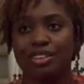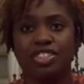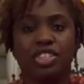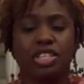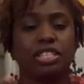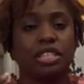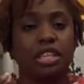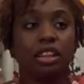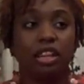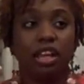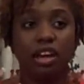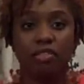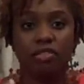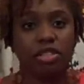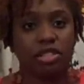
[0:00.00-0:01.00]
just
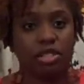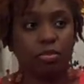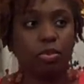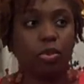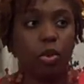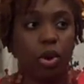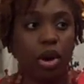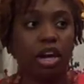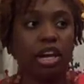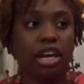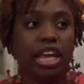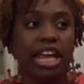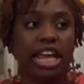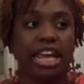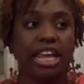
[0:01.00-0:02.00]
love and support
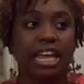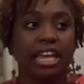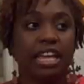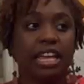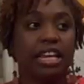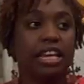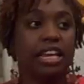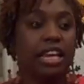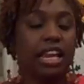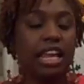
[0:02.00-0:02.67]
and